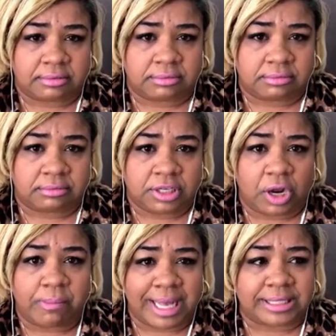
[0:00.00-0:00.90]
you know,
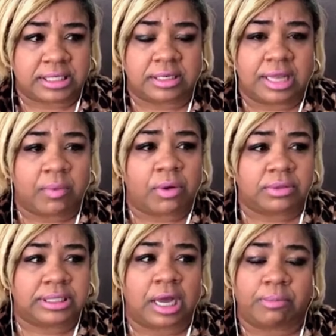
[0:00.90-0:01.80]
message, and they won't
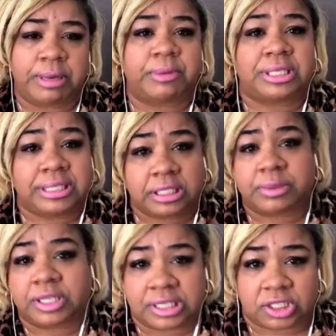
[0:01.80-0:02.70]
tell people to deal with their
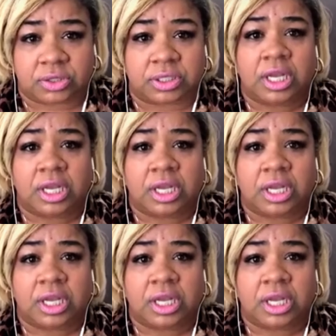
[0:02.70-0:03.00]
issues,